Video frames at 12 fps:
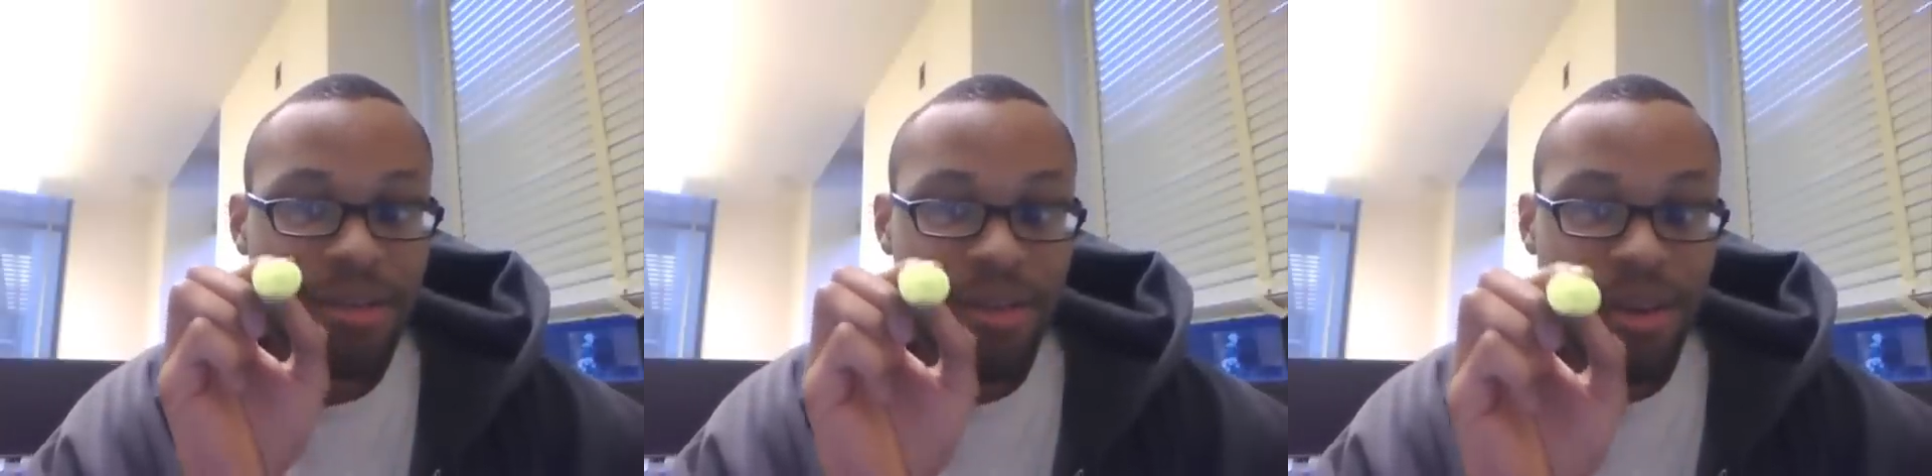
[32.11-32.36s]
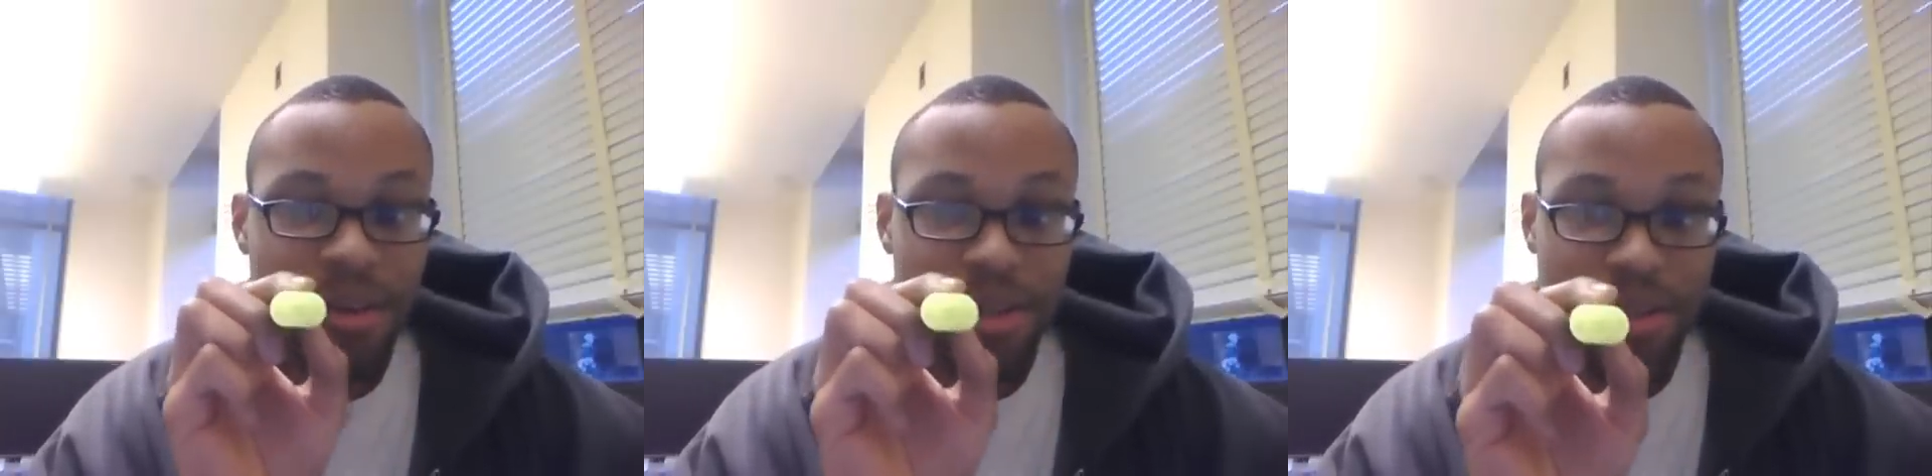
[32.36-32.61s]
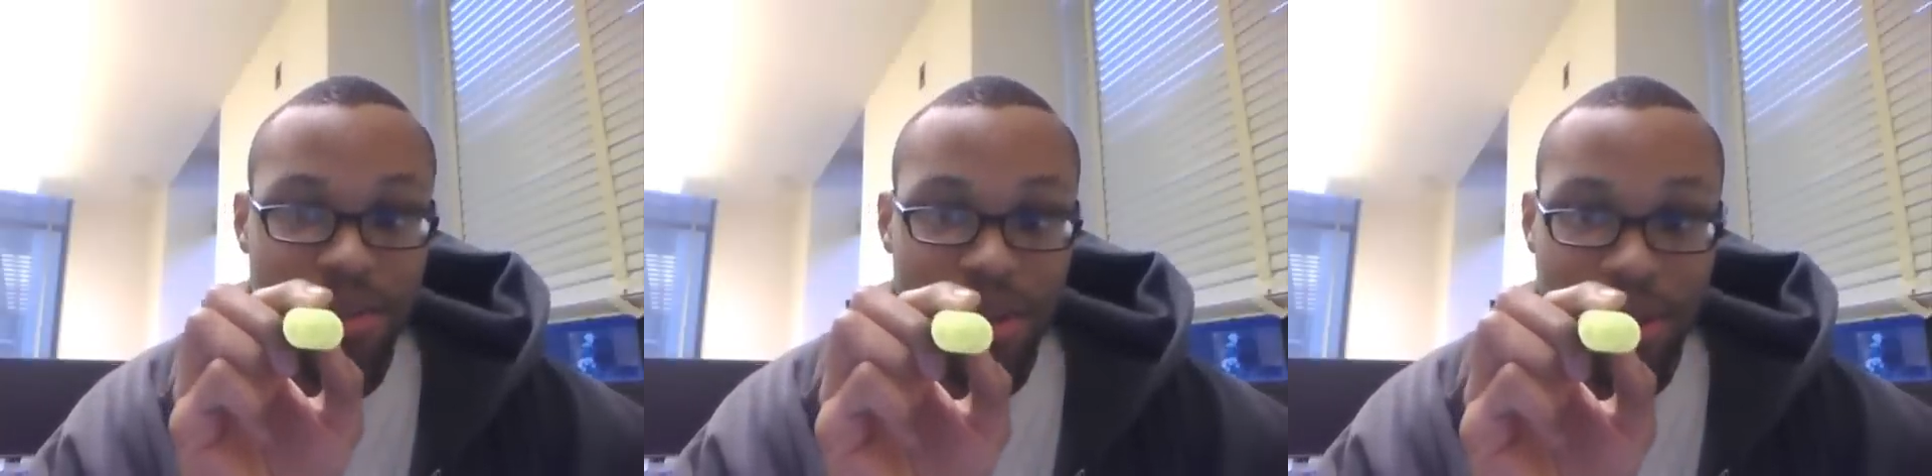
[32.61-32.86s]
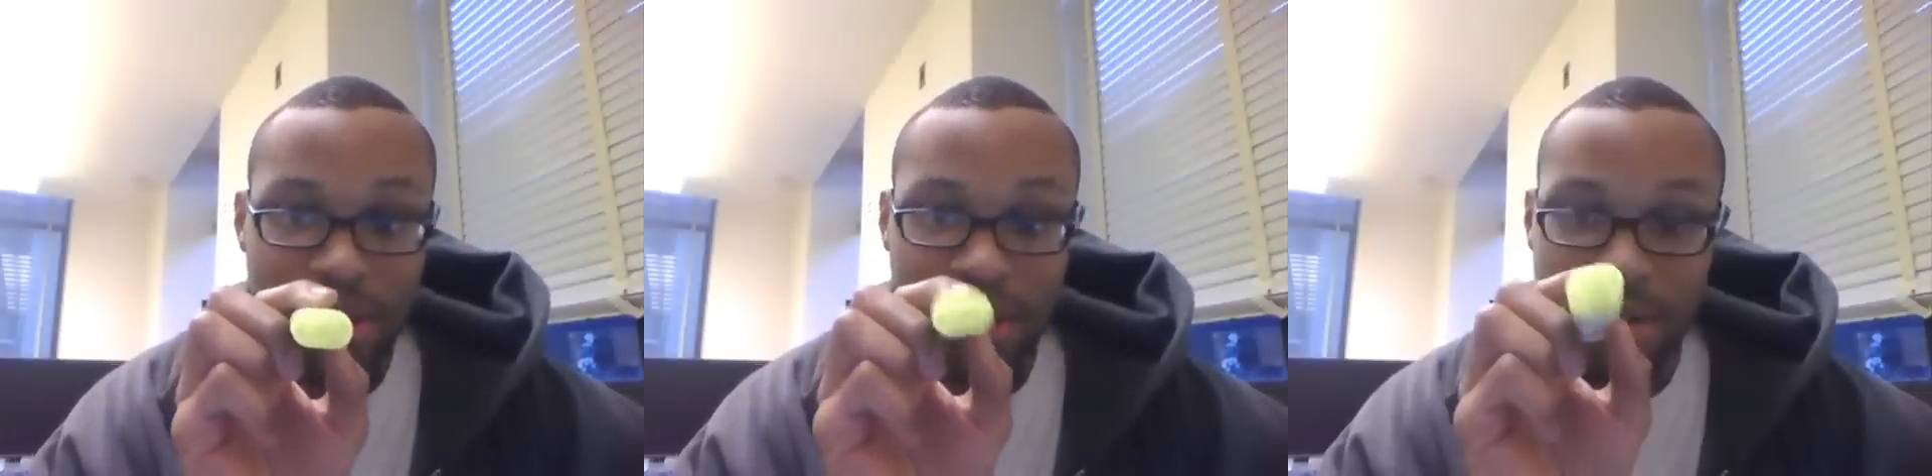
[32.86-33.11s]
Follow this
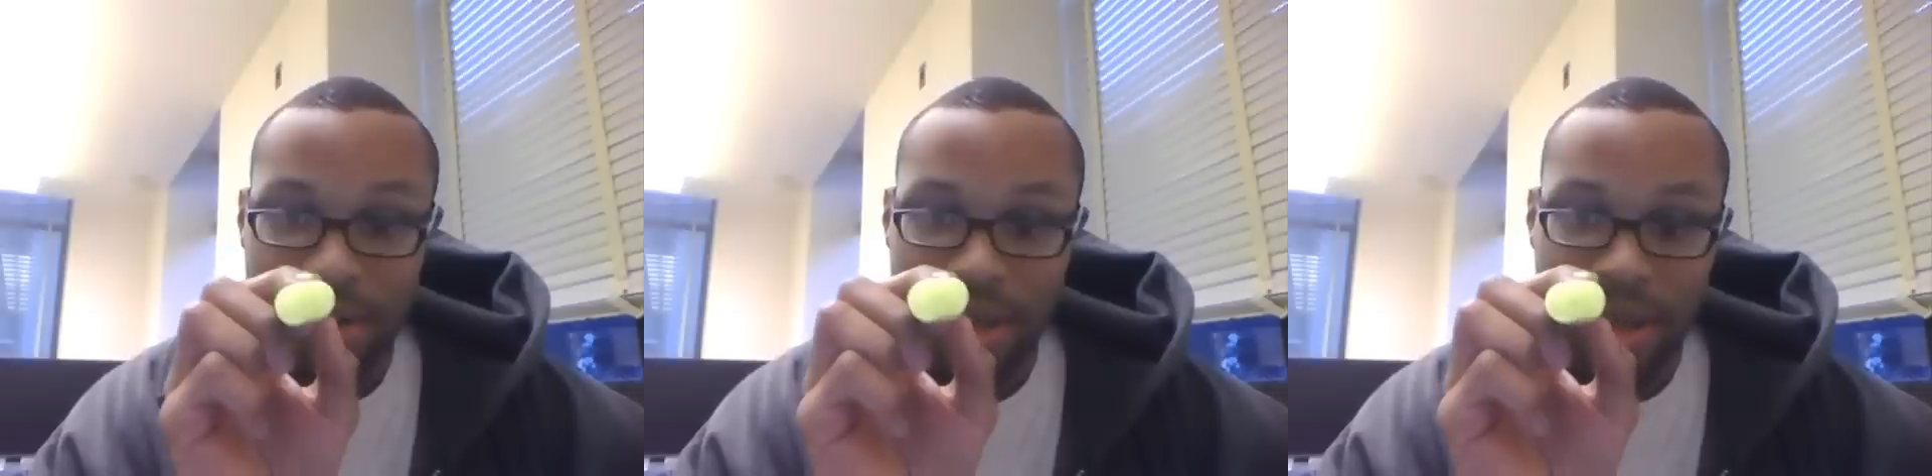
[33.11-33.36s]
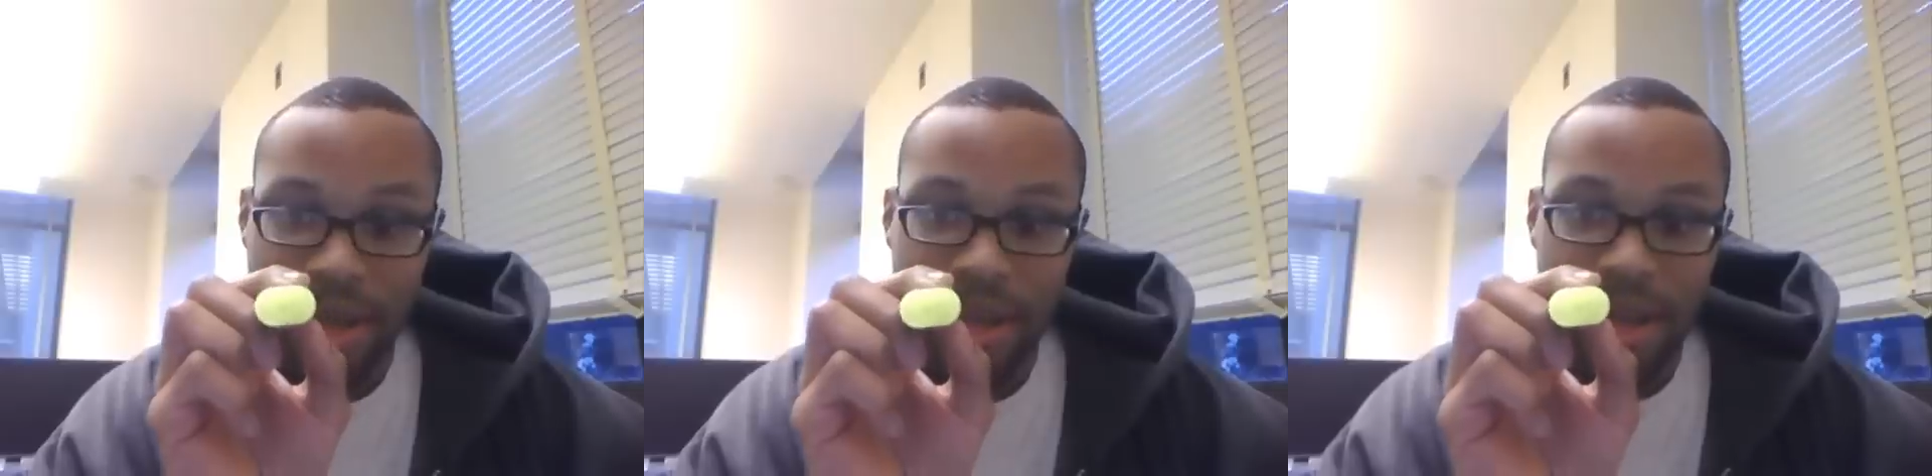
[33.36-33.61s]
really closely.